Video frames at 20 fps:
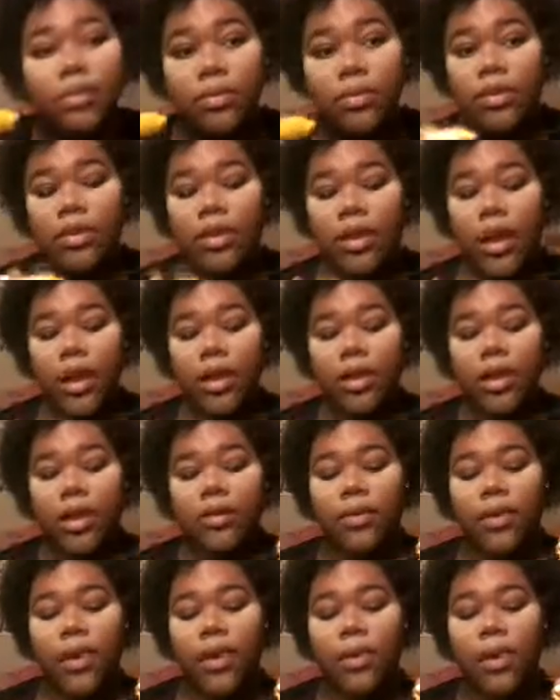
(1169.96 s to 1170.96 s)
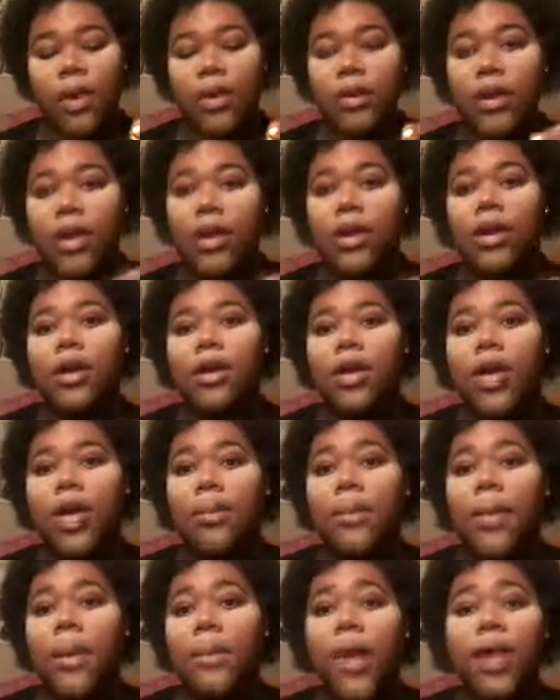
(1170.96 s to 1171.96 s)
Which I love about mascara.
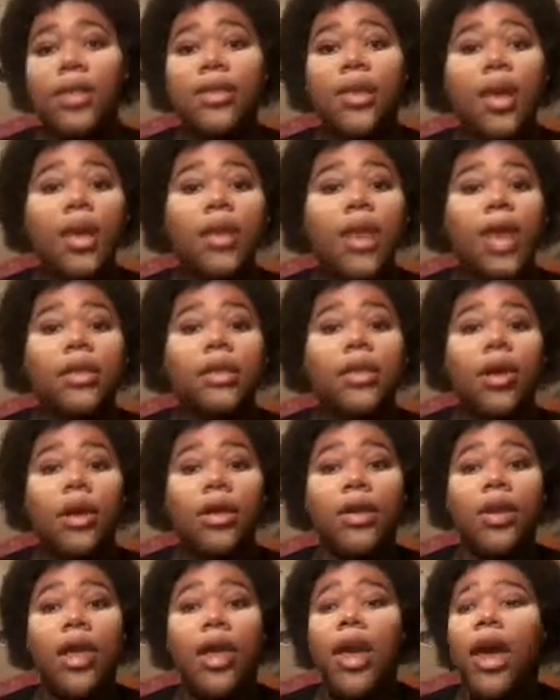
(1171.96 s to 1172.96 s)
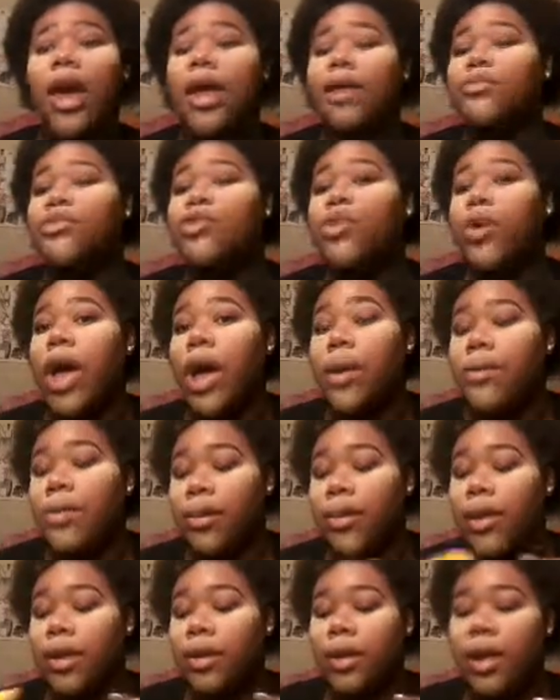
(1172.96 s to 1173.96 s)
Like, my mascara lasts all day. I am so
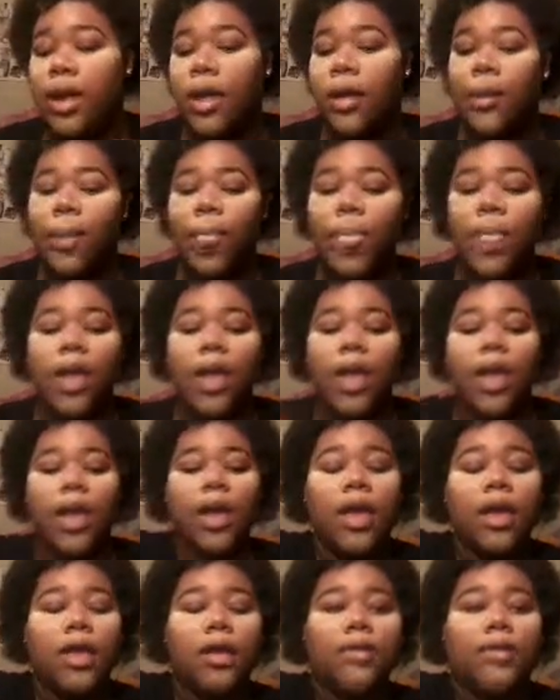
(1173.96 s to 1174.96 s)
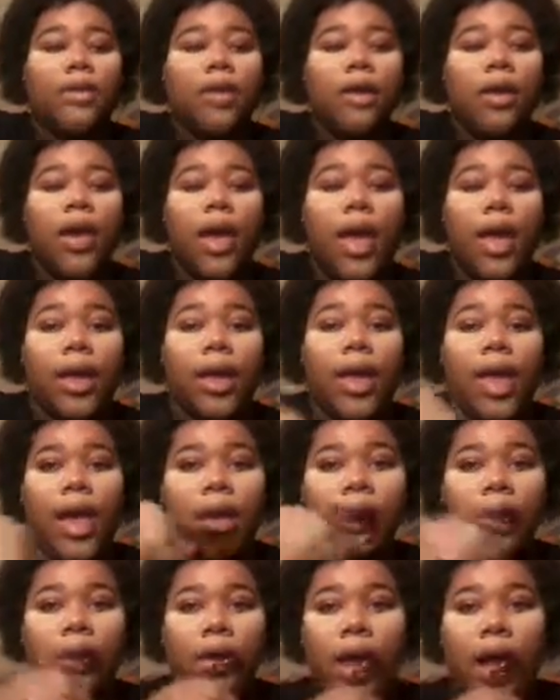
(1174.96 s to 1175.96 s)
happy about that. And even though I ain't
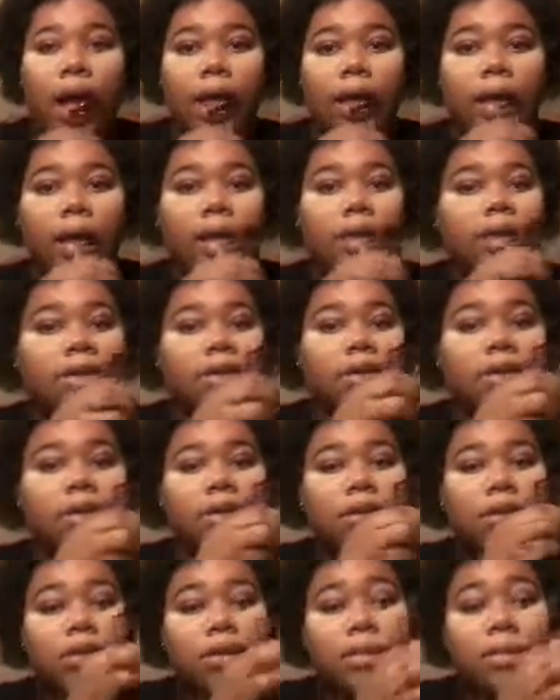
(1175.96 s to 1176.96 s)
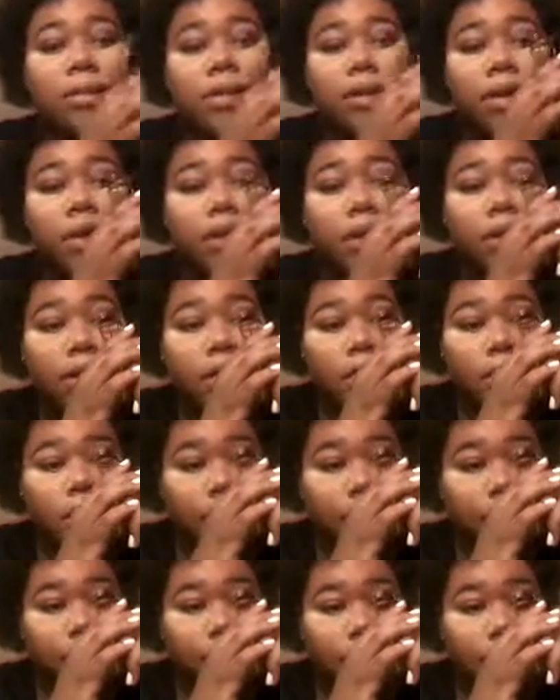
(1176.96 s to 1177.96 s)
got long eyelashes, but you know,
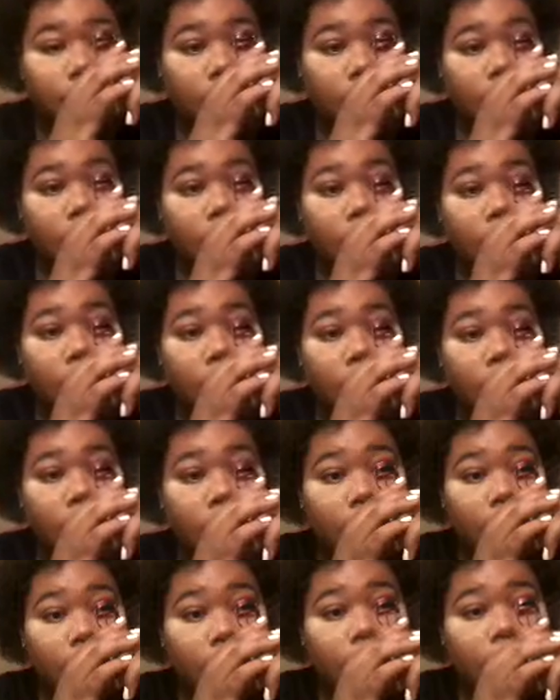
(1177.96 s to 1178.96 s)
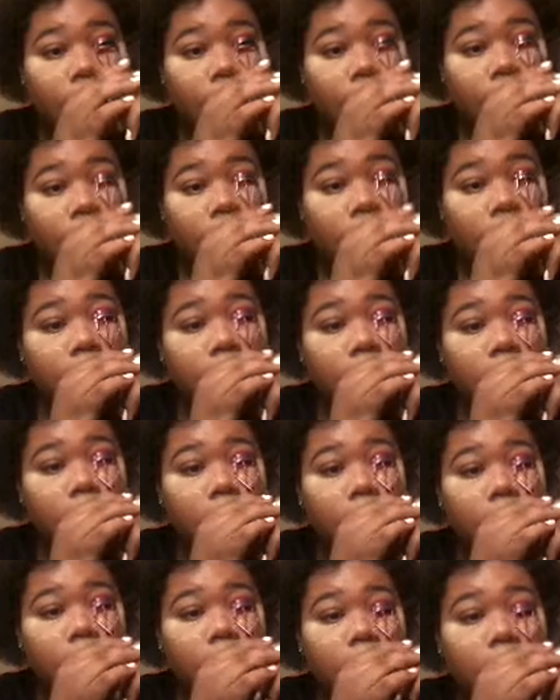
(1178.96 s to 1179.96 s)
it lasts.
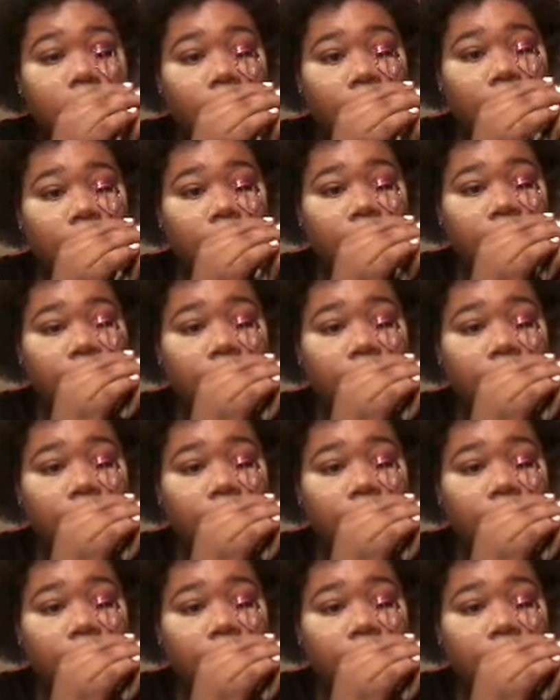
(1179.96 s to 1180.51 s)
It lasts.